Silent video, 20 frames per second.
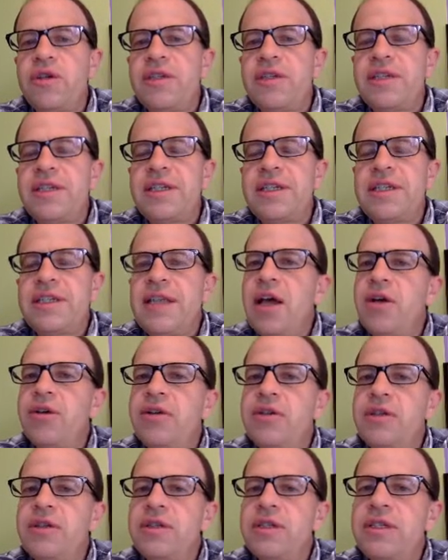
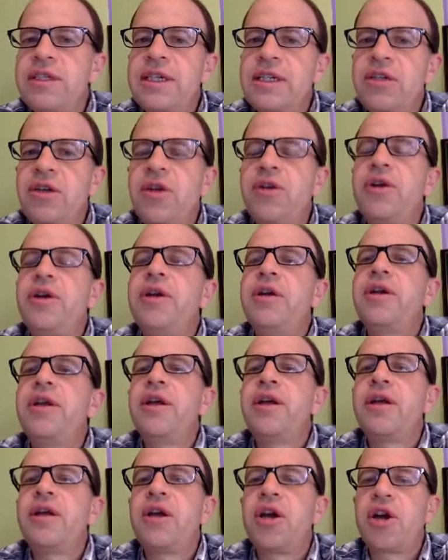6,600
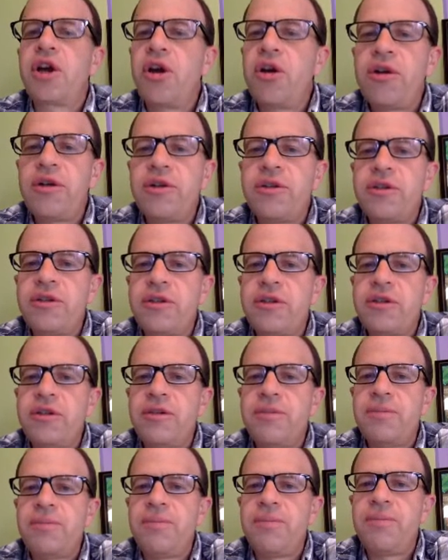
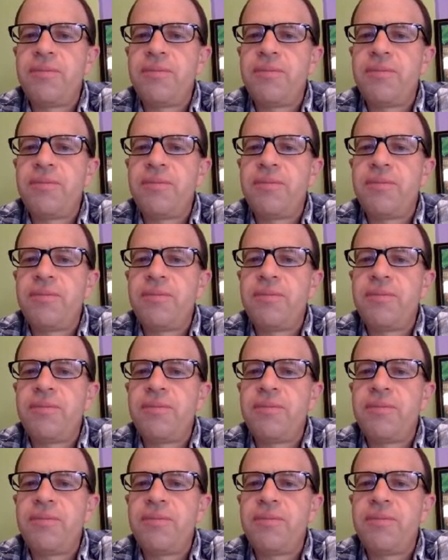occurrences.